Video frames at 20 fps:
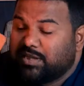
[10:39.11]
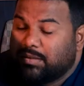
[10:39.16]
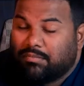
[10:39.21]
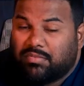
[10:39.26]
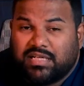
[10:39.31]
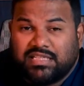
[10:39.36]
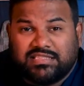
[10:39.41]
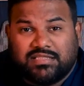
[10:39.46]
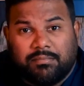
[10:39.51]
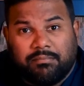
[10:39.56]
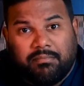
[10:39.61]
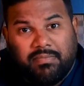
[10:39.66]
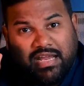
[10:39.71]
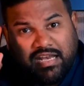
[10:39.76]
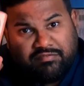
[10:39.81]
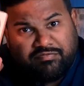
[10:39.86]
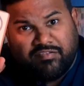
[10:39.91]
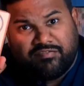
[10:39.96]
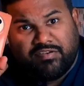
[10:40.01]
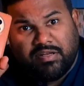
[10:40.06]
summarize, the
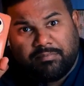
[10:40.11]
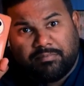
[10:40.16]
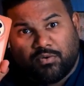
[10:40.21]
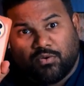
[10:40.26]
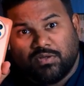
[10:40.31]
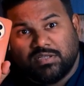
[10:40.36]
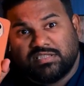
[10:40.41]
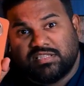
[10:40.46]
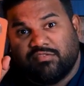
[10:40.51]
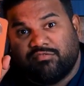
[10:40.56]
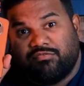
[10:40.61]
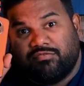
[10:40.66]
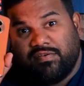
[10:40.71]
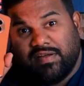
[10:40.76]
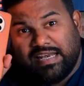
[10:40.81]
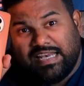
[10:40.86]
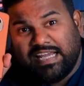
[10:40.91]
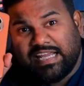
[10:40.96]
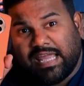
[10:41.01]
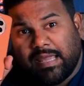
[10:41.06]
Mate 50 Pro is a
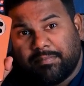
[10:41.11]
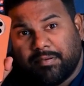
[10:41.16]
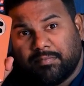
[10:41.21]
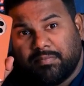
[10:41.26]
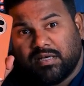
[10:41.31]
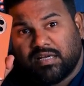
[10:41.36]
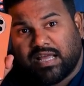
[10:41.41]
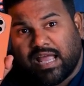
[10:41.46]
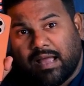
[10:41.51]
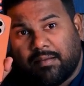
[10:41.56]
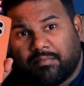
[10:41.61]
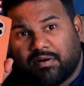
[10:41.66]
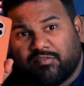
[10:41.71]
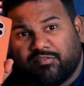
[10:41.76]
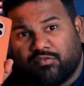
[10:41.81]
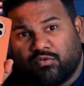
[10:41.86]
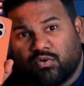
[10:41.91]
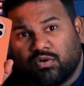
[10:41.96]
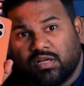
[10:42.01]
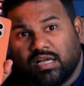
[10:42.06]
very capable camera
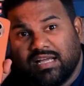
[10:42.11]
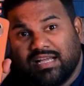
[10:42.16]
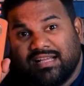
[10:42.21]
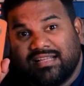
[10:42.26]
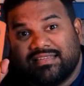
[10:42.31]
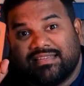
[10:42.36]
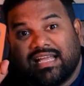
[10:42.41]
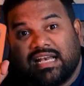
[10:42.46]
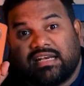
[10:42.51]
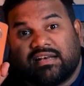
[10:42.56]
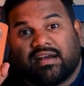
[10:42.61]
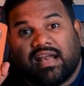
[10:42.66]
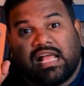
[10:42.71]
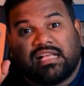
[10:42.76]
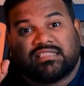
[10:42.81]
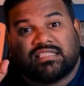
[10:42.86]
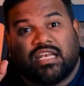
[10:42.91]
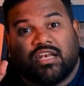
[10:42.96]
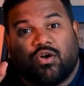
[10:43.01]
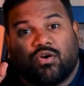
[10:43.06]
phone that
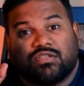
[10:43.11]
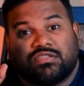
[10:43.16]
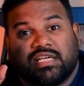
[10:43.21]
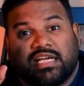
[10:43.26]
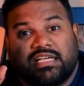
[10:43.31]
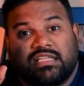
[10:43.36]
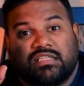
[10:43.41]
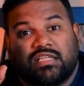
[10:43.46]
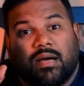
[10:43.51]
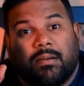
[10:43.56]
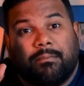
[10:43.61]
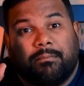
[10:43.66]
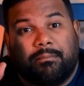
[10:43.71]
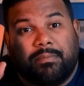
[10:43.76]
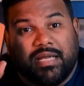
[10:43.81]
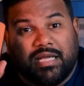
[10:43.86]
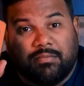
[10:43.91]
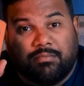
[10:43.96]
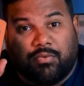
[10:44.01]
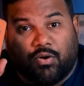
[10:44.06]
ranks alongside the
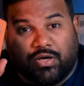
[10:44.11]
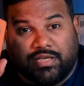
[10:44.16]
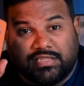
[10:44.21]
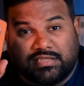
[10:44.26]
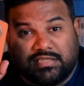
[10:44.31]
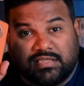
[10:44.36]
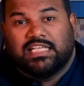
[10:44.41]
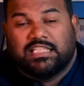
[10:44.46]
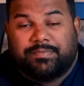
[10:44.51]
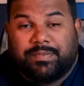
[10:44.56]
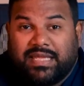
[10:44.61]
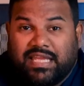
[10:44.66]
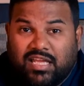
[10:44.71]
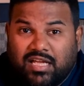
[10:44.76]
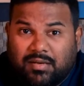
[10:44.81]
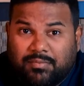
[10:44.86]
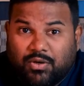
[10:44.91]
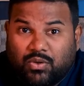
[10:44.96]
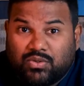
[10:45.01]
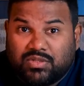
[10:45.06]
big boys.
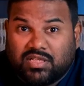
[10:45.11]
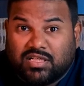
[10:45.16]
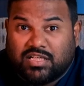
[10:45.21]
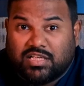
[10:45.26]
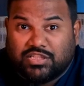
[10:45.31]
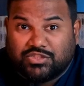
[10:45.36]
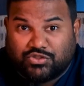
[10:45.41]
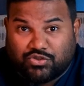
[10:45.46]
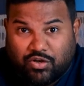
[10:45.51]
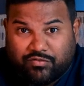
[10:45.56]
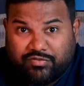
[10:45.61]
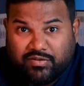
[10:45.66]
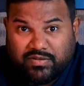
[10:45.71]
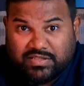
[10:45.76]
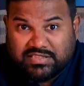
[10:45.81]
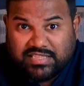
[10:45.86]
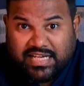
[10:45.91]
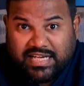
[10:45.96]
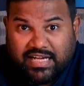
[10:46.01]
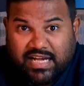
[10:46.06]
Speaking about the software
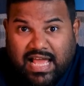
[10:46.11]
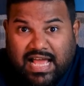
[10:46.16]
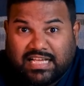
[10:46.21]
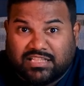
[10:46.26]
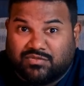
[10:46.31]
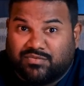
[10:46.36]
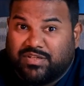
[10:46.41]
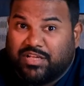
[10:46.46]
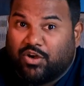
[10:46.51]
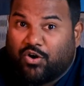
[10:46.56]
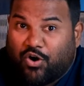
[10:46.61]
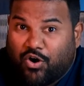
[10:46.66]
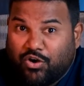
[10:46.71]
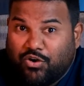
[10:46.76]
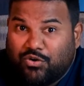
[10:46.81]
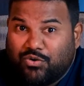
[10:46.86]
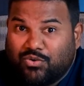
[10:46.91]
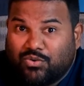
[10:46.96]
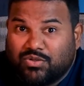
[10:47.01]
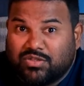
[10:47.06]
side, as we all
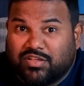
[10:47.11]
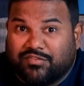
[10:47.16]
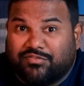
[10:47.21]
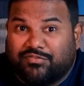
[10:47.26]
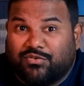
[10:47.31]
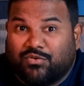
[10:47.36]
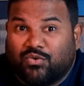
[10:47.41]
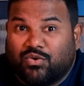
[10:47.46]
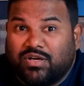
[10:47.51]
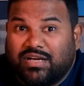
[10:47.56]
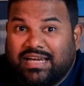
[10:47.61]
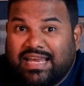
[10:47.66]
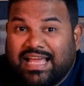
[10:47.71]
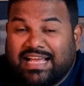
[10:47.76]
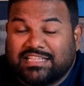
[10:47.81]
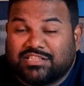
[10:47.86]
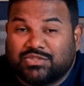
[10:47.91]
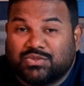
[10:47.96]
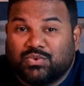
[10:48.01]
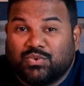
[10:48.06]
know, the phone
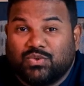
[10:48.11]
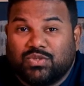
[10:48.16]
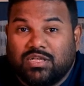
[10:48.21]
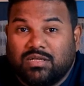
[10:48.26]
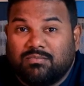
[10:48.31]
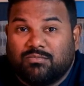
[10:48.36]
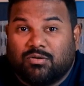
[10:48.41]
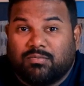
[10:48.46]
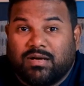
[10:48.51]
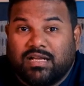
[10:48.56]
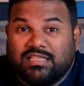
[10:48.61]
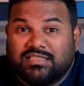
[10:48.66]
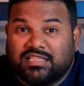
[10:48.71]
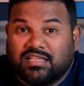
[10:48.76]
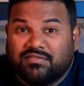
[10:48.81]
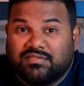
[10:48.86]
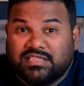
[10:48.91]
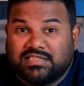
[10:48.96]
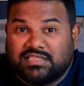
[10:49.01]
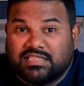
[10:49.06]
lacks Google mobile
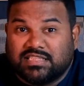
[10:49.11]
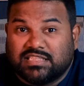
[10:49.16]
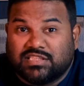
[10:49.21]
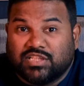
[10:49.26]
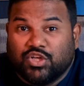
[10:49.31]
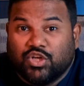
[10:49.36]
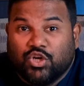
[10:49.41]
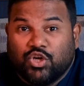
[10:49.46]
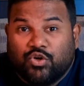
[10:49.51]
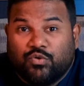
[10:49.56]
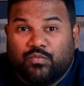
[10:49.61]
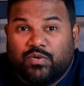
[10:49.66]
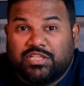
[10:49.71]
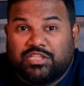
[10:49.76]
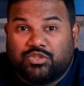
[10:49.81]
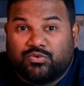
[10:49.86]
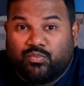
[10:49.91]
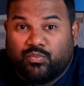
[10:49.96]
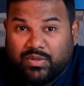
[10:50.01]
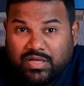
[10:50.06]
services,
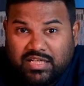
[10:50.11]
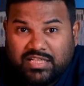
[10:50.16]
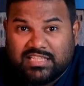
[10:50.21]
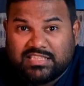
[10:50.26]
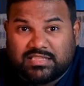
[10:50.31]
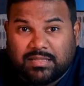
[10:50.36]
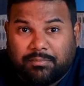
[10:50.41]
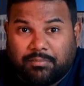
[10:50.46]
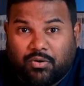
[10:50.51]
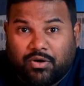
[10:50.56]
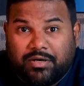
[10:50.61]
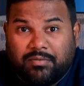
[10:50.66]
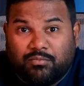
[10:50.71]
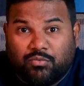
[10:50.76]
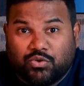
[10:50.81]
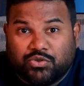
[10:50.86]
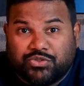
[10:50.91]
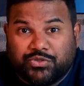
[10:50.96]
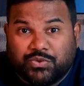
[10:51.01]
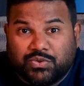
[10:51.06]
which will disappoint
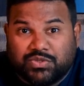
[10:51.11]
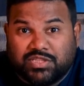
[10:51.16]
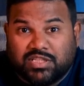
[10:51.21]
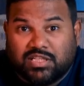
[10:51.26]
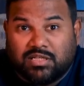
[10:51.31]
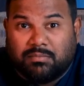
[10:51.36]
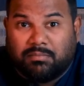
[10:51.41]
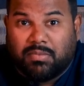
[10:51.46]
most users.